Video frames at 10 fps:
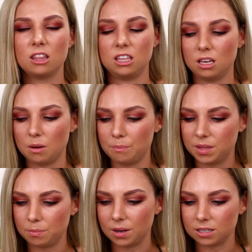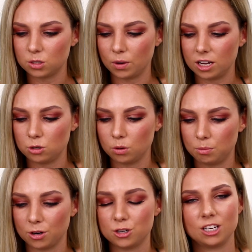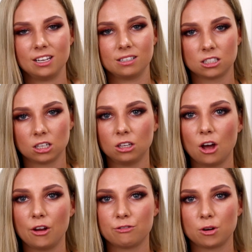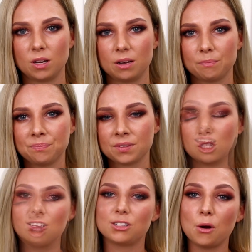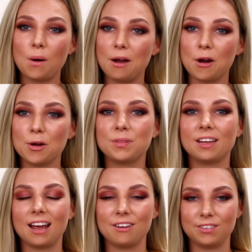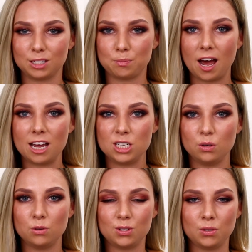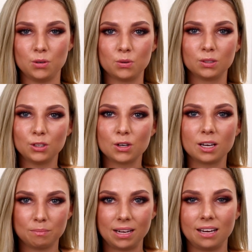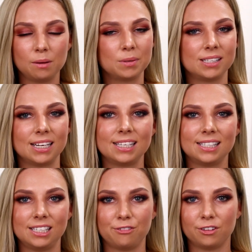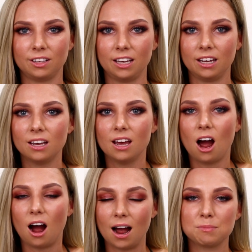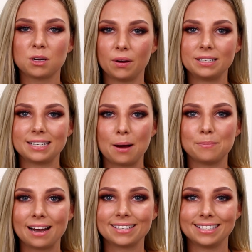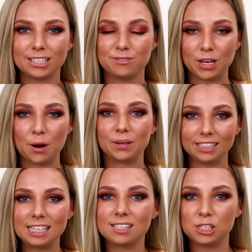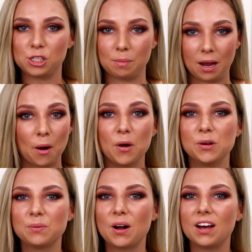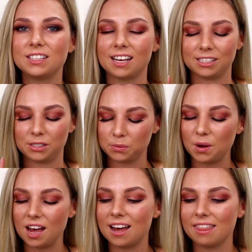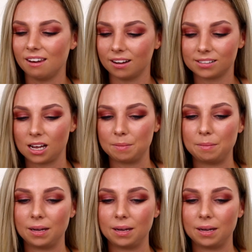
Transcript: the the best way to approach it is to learn from it. So I hope that I have inspired you to look at making mistakes differently. I'm going to come back to this video and listen to my own words. I swear the next time I